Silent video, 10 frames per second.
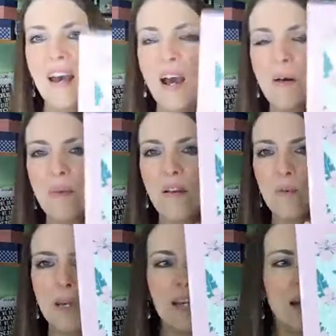
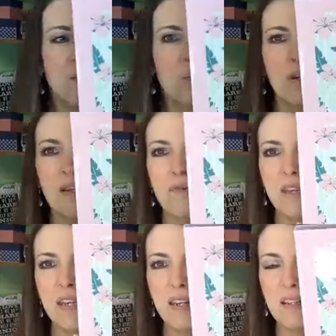Everybody got one of
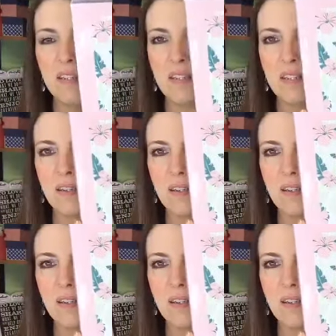these,